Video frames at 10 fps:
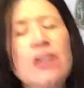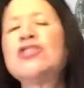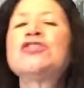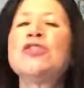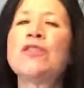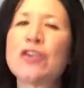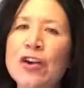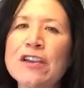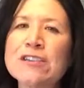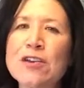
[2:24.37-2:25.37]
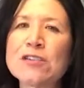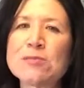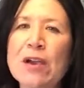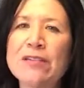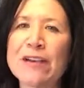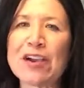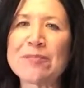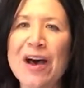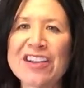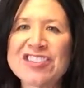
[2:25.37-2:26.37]
just so the cookies don't spread very
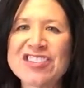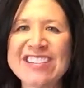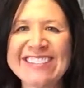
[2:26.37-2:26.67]
much.